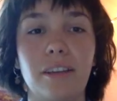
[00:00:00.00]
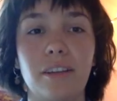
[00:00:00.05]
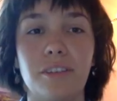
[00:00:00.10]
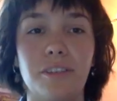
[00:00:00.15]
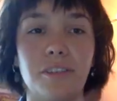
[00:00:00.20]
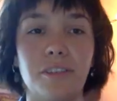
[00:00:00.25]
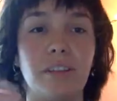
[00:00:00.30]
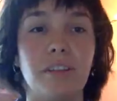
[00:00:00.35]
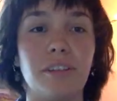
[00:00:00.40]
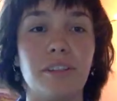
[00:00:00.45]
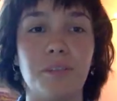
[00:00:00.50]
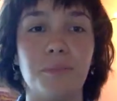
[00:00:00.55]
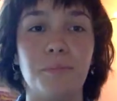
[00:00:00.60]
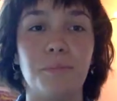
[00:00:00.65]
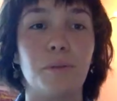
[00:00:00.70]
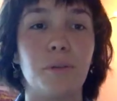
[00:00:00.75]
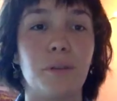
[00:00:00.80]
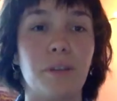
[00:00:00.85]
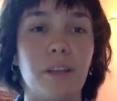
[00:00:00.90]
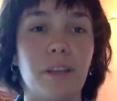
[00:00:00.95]
because you're in a
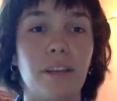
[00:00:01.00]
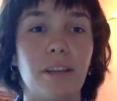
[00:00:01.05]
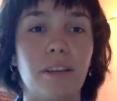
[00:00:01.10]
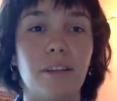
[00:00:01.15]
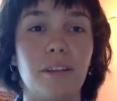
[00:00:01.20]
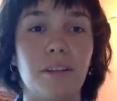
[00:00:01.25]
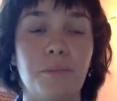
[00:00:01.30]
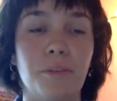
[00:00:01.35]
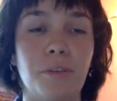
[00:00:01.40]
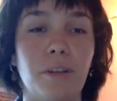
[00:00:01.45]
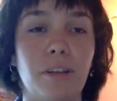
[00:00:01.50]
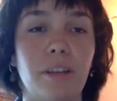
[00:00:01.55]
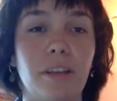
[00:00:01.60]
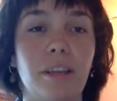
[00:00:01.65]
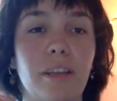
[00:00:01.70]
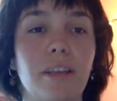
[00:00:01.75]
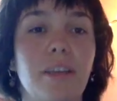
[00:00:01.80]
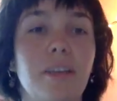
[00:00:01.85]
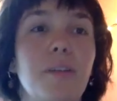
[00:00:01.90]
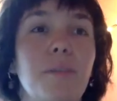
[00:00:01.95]
supporting
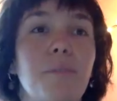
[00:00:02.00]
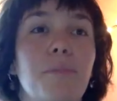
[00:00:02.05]
community,